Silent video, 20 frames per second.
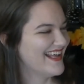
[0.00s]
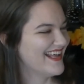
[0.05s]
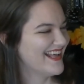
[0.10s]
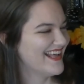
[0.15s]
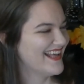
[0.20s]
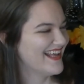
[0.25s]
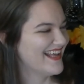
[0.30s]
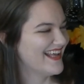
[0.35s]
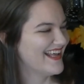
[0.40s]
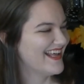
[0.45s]

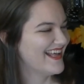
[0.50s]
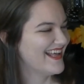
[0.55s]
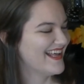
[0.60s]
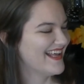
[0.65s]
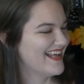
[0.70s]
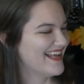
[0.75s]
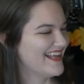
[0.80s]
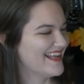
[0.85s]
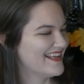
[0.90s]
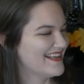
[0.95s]

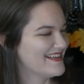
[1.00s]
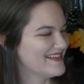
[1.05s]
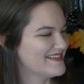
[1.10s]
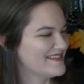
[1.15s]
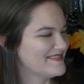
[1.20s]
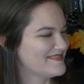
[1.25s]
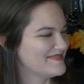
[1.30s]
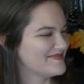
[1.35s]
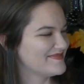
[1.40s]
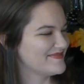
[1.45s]

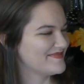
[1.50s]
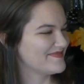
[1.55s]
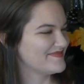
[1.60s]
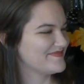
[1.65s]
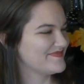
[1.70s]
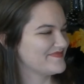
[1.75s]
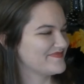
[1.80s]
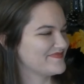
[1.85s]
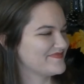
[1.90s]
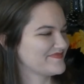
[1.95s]

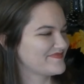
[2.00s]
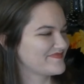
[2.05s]
No words are spoken by the person on screen.